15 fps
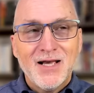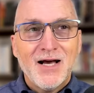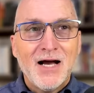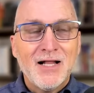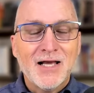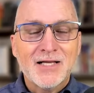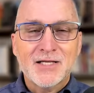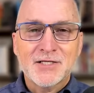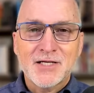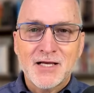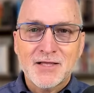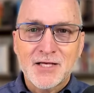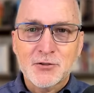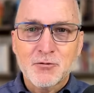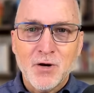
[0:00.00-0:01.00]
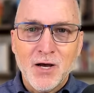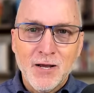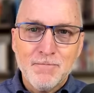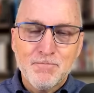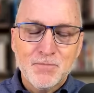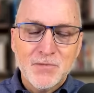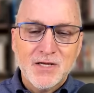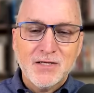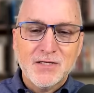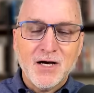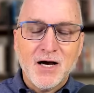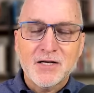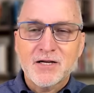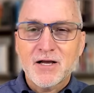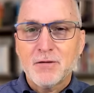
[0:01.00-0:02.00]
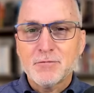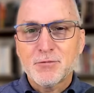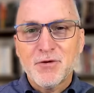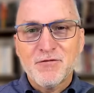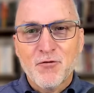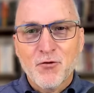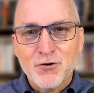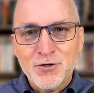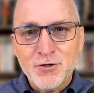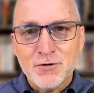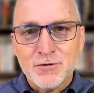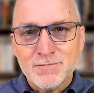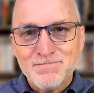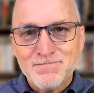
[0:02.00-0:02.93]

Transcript: I like to say it this way: done comes before do.